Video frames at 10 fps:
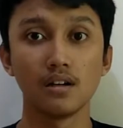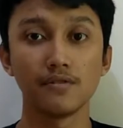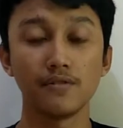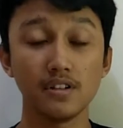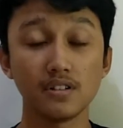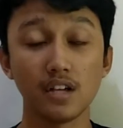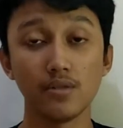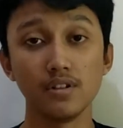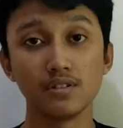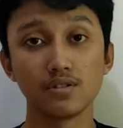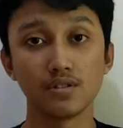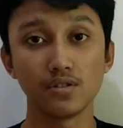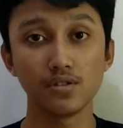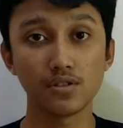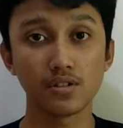First, I will
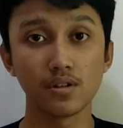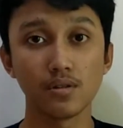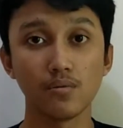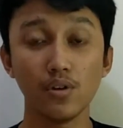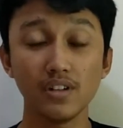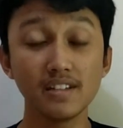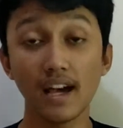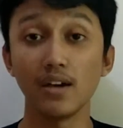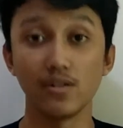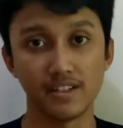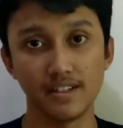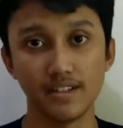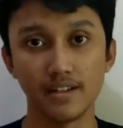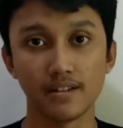introduce what is IoT.